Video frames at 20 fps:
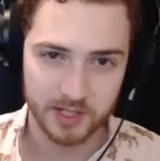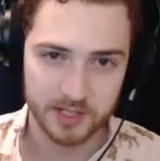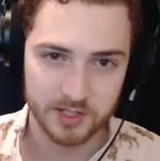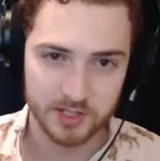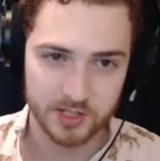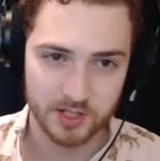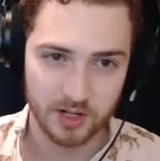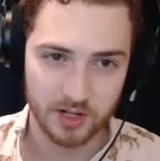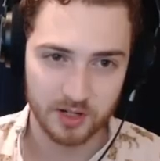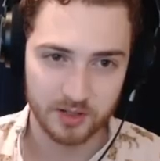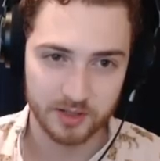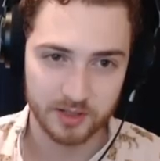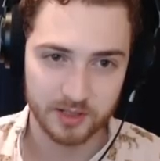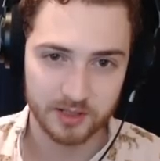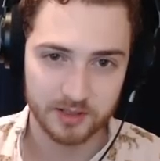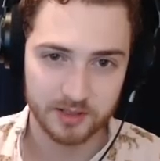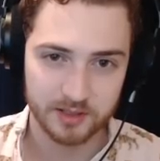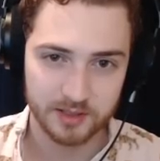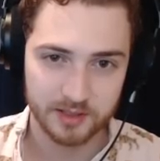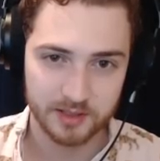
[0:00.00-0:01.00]

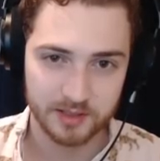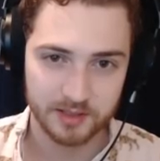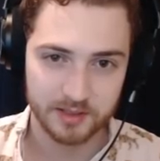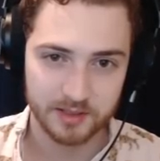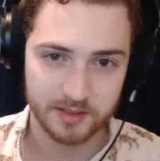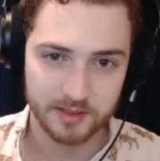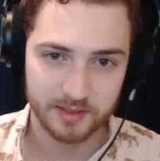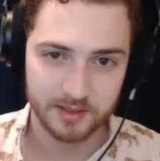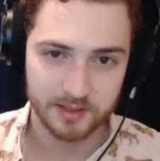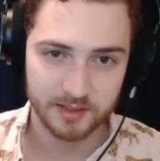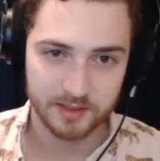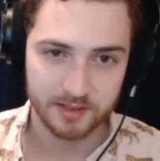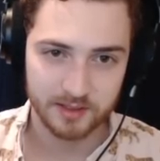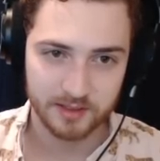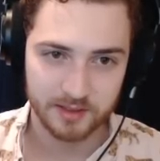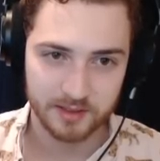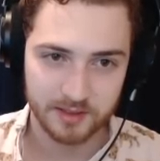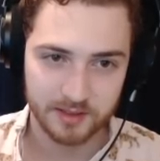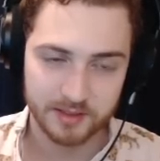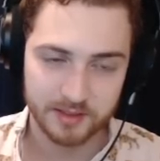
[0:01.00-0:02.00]
Skarner.
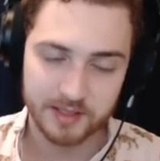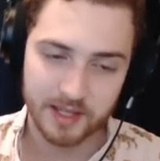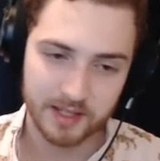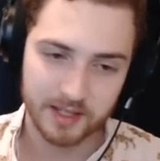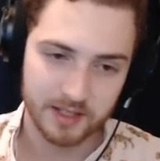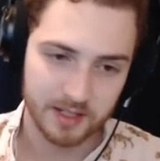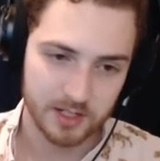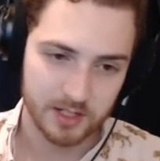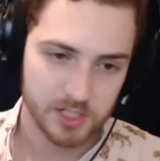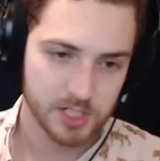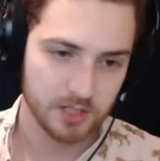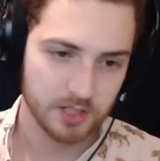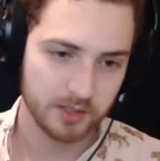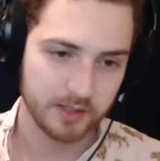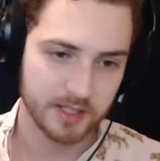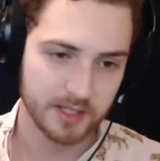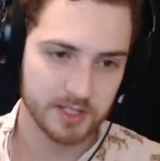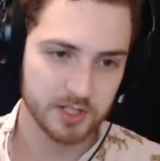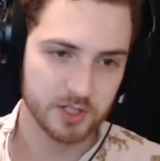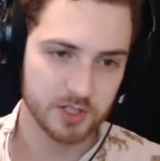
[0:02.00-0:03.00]
Yeah, surely
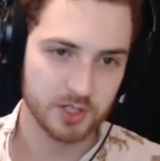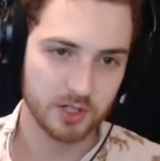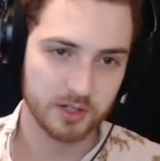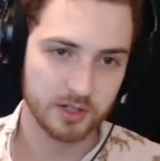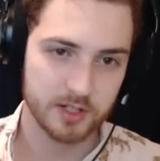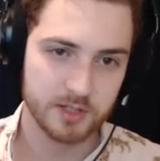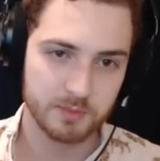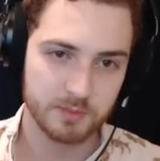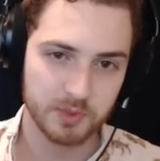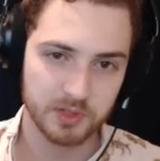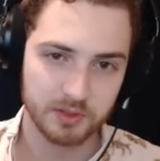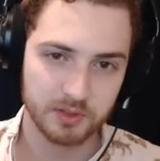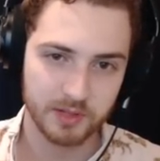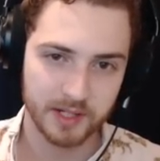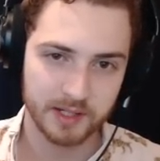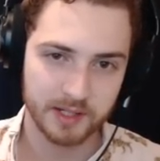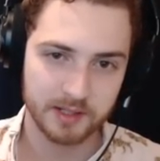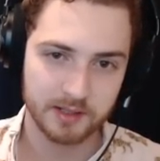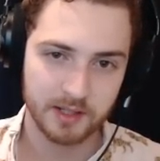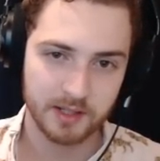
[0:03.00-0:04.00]
that's your strongest board,
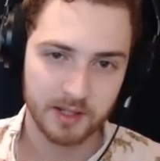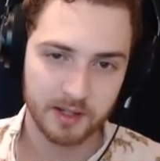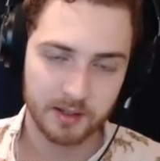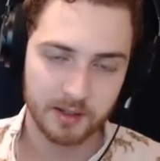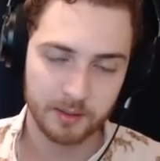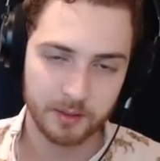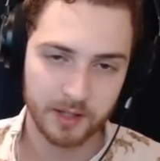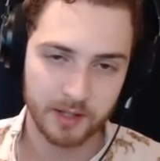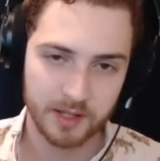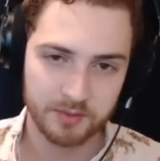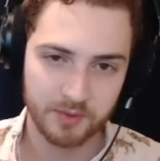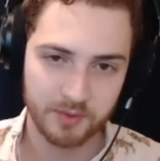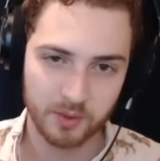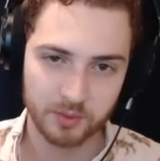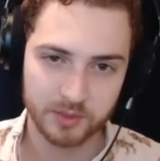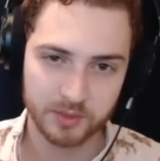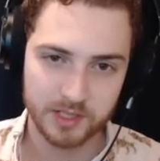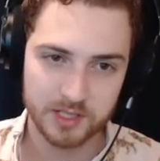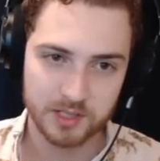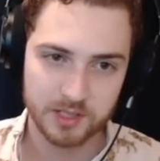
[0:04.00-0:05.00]
right? If
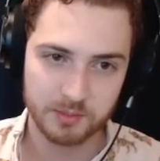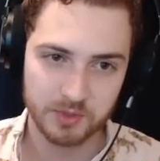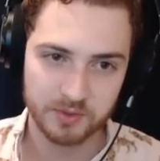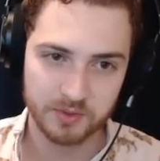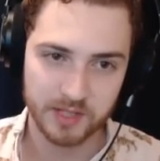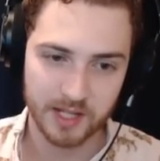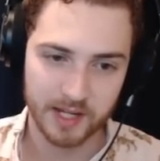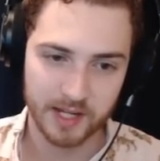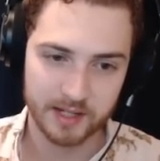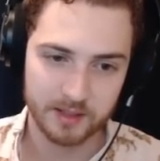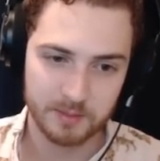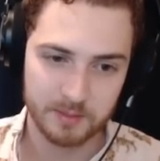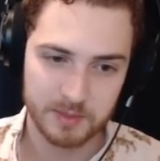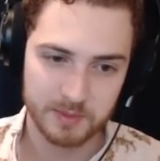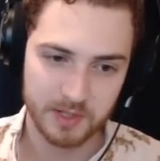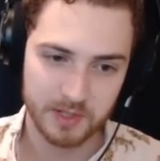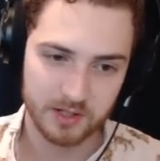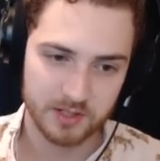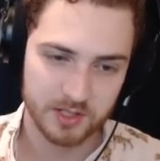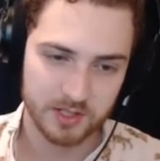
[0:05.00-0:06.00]
only to move the items,
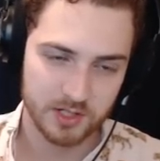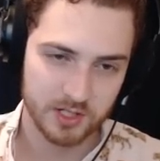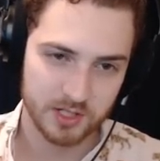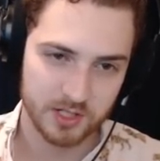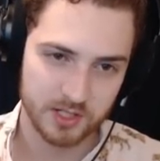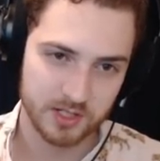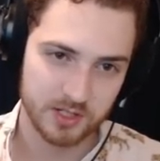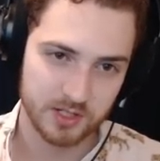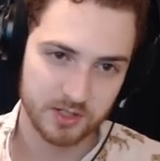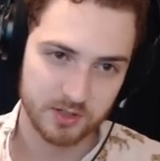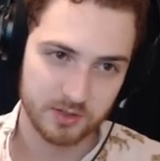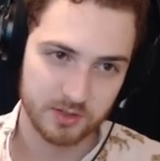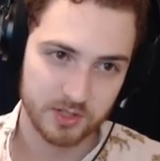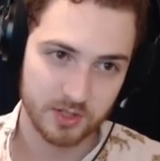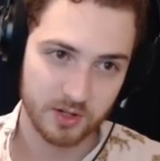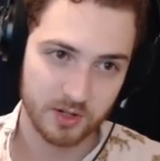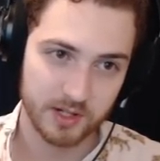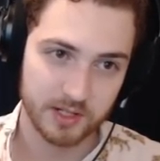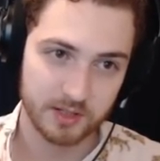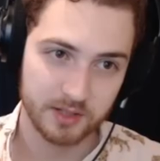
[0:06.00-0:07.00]
but also just because Yasuo is a
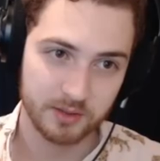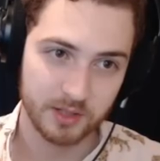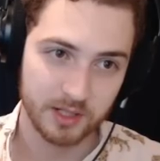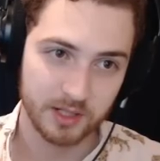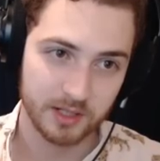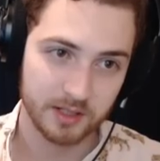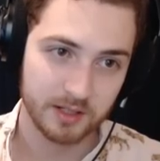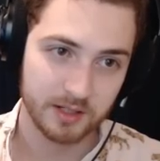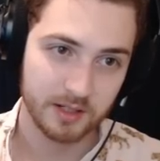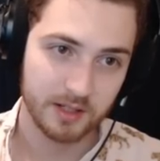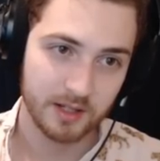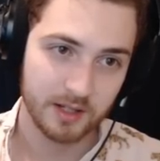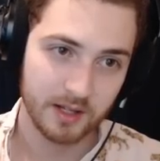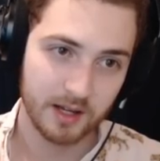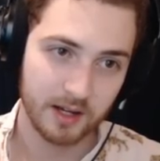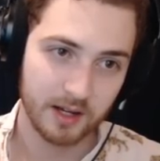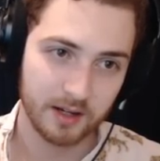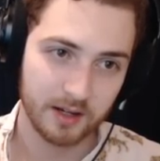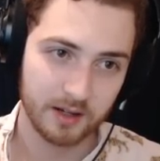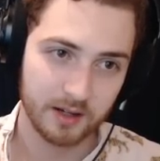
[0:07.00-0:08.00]
great unit.
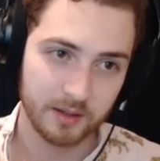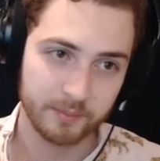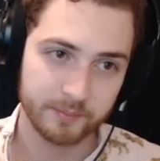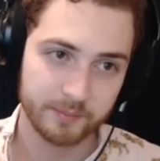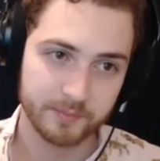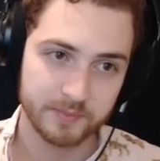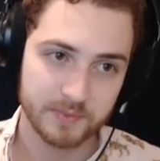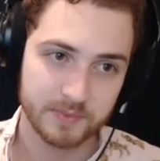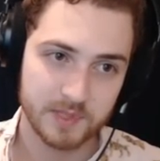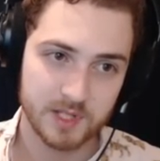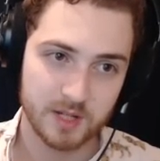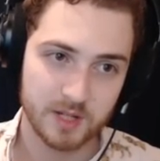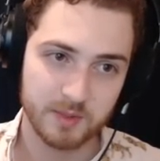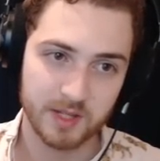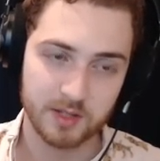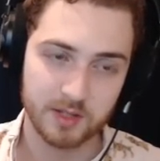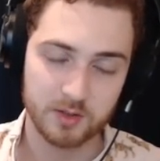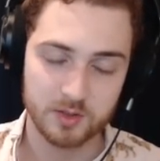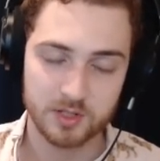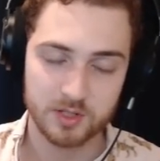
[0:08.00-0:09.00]
It's gonna
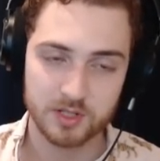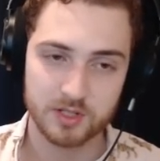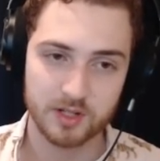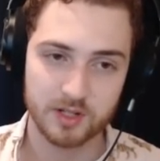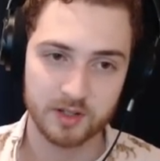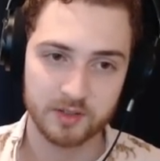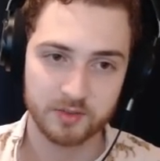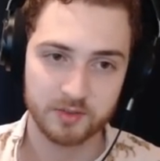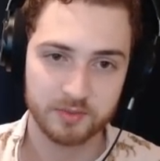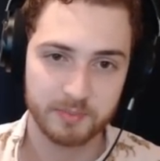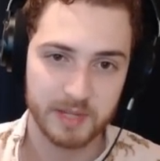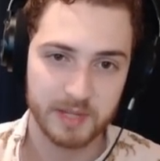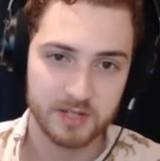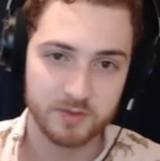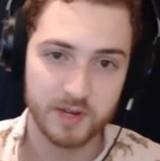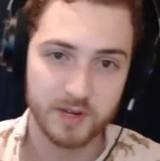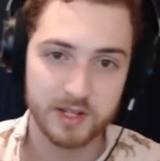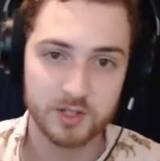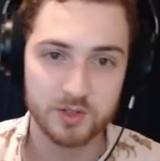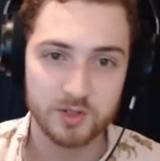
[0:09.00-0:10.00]
make use of best
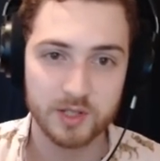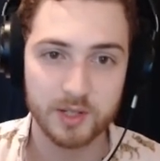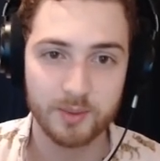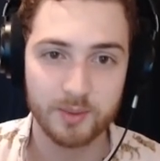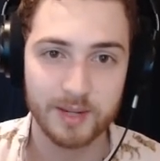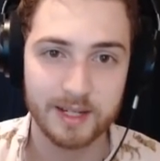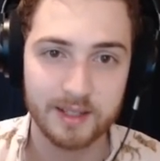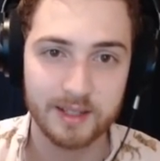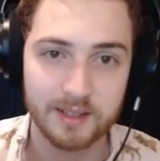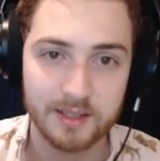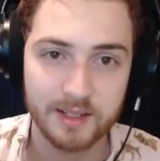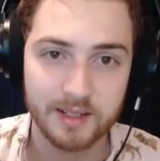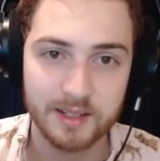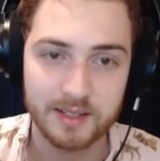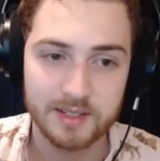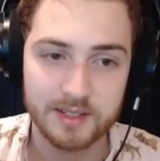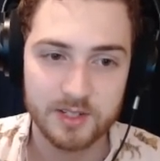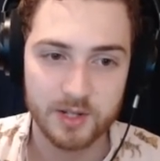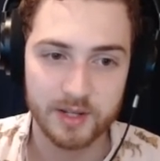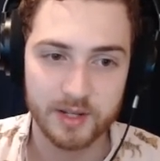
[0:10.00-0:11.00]
friends really well.
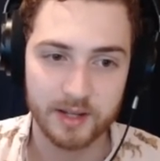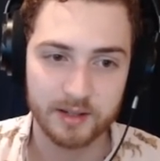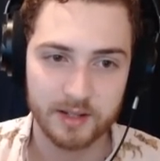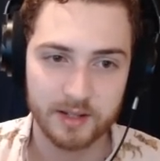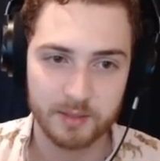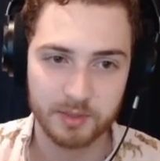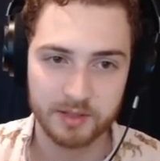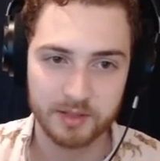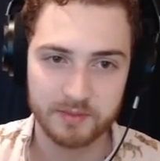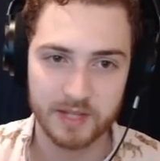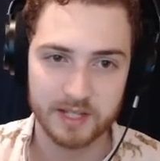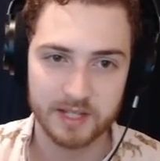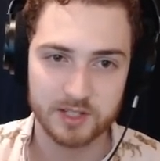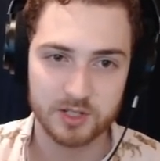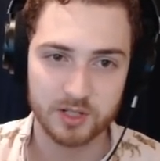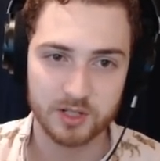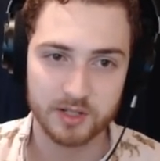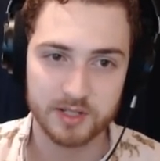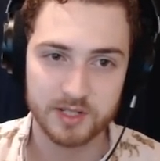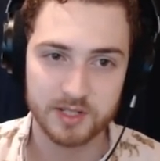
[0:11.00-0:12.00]
So yeah, I believe that's
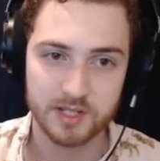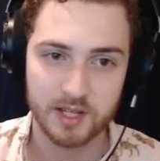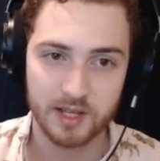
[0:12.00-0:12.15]
strongest.